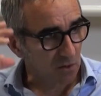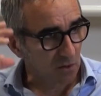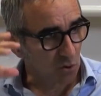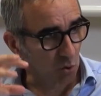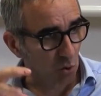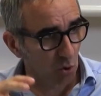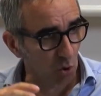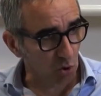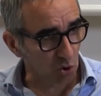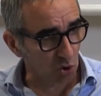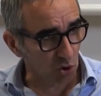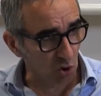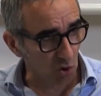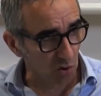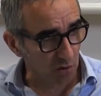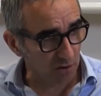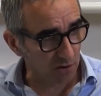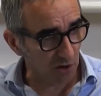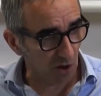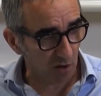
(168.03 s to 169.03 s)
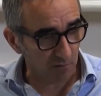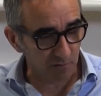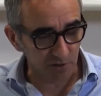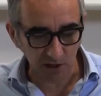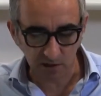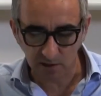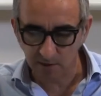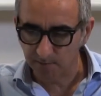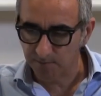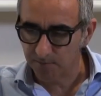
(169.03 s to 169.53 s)
to control the
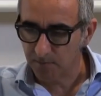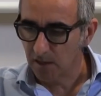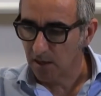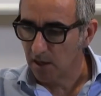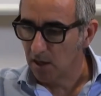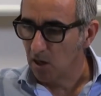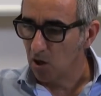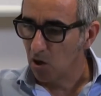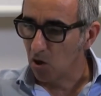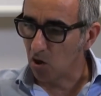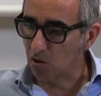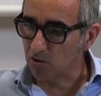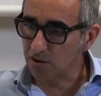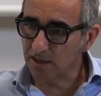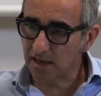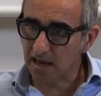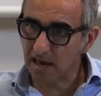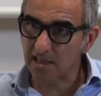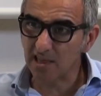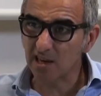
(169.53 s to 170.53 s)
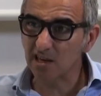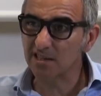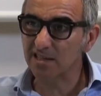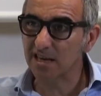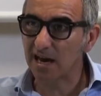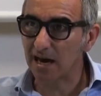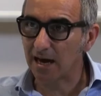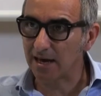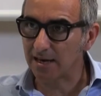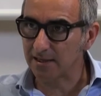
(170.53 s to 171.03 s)
object on the other
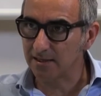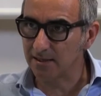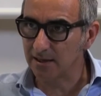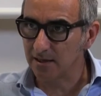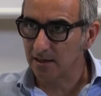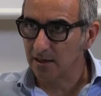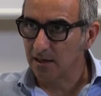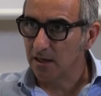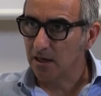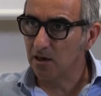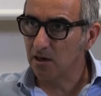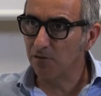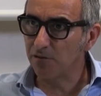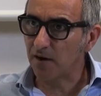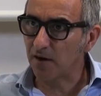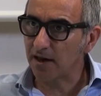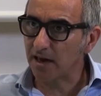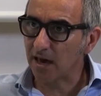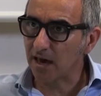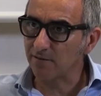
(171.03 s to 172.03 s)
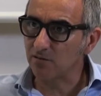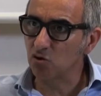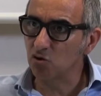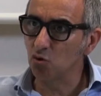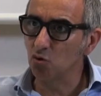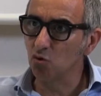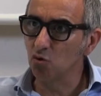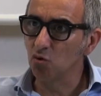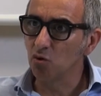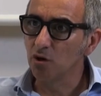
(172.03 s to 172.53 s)
side if I have
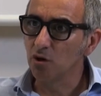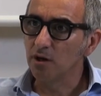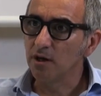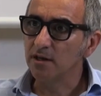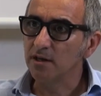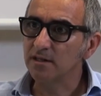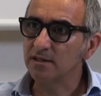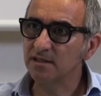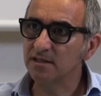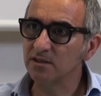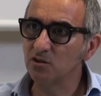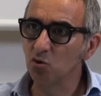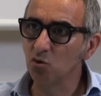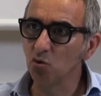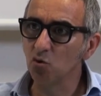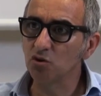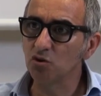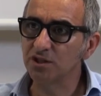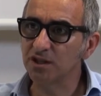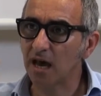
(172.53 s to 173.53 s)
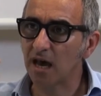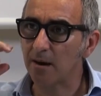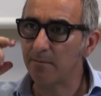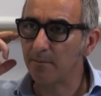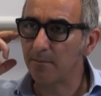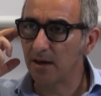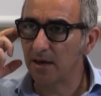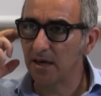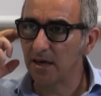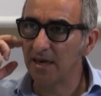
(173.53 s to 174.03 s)
to do
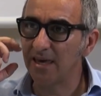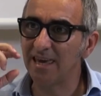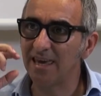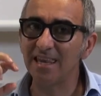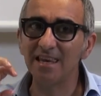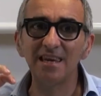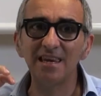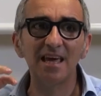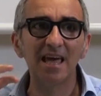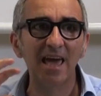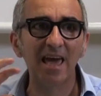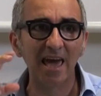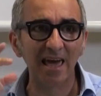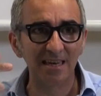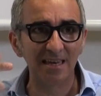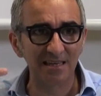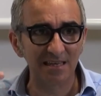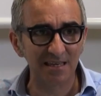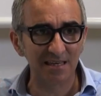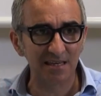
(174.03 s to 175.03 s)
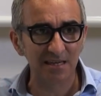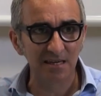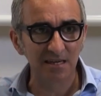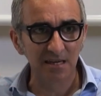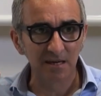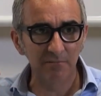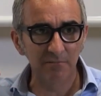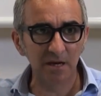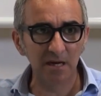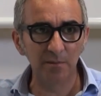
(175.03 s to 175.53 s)
some in-hand
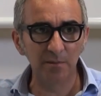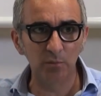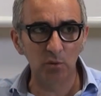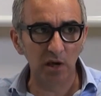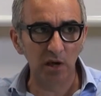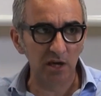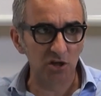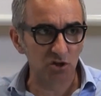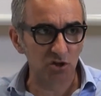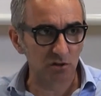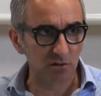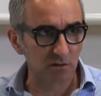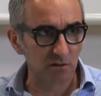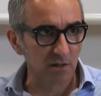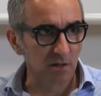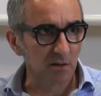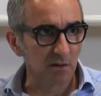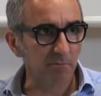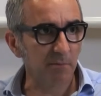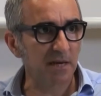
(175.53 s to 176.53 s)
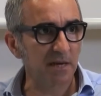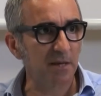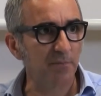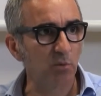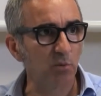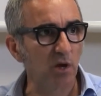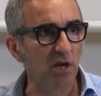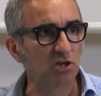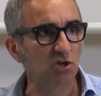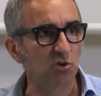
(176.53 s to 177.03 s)
manipulation,
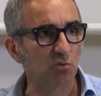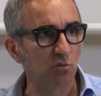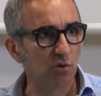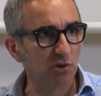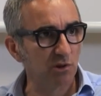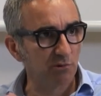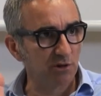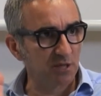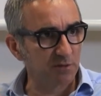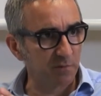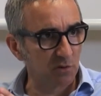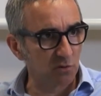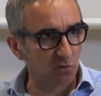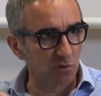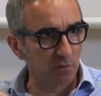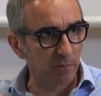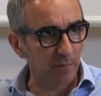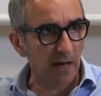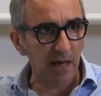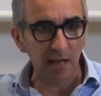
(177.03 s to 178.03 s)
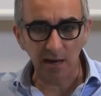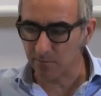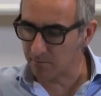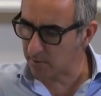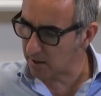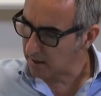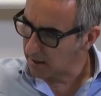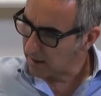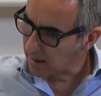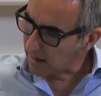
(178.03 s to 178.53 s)
manipulation with respect to the
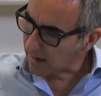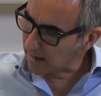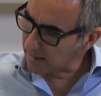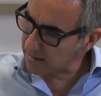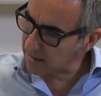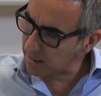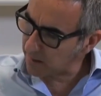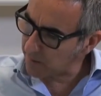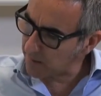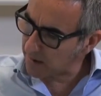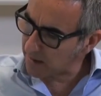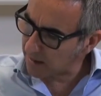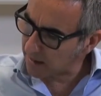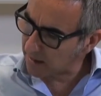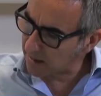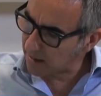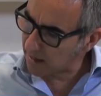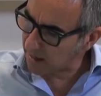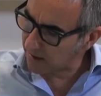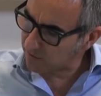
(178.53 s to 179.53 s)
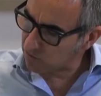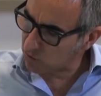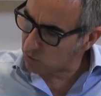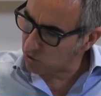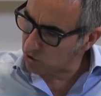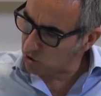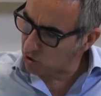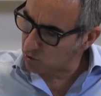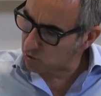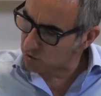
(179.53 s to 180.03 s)
palm, I typically have to
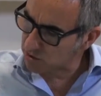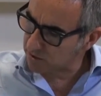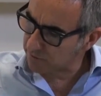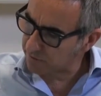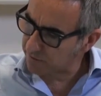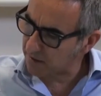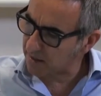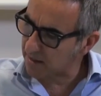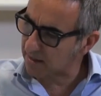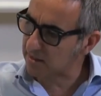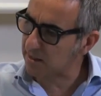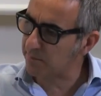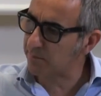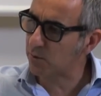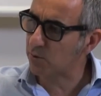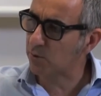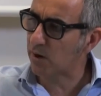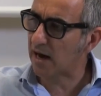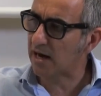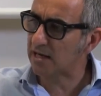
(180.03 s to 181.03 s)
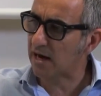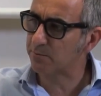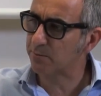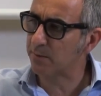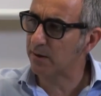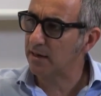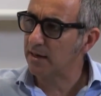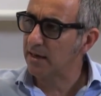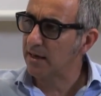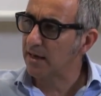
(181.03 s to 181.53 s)
use the fingertip grasp